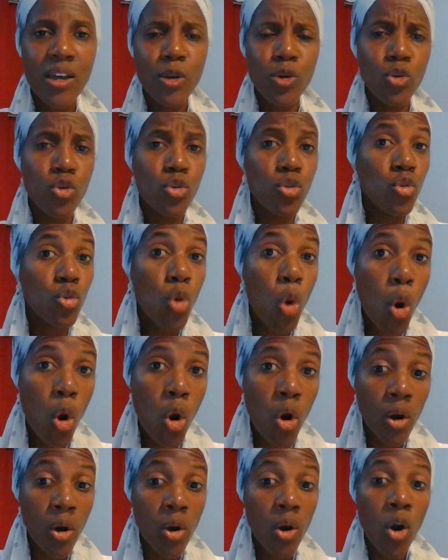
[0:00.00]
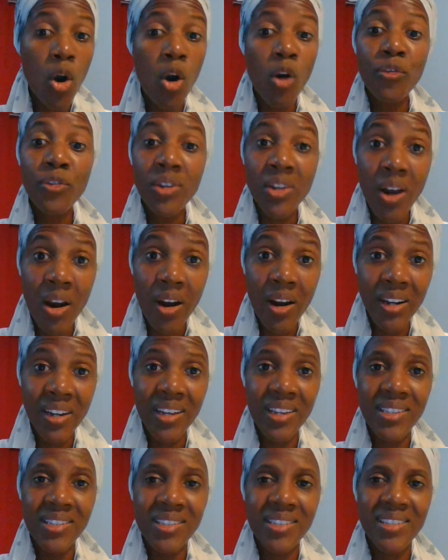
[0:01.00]
nor of
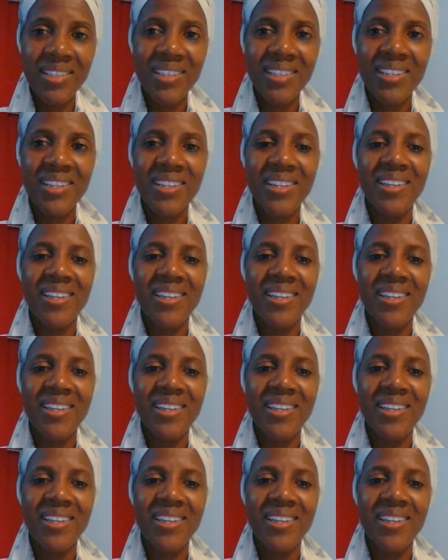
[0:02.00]
darkness.